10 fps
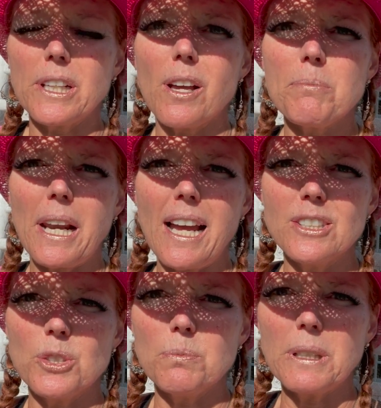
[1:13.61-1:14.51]
on, but I
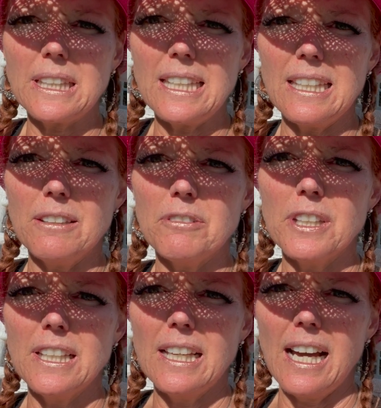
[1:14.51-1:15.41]
do believe
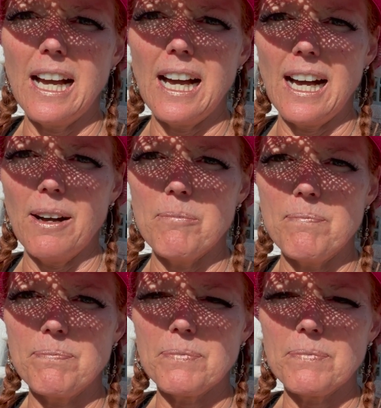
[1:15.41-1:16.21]
um,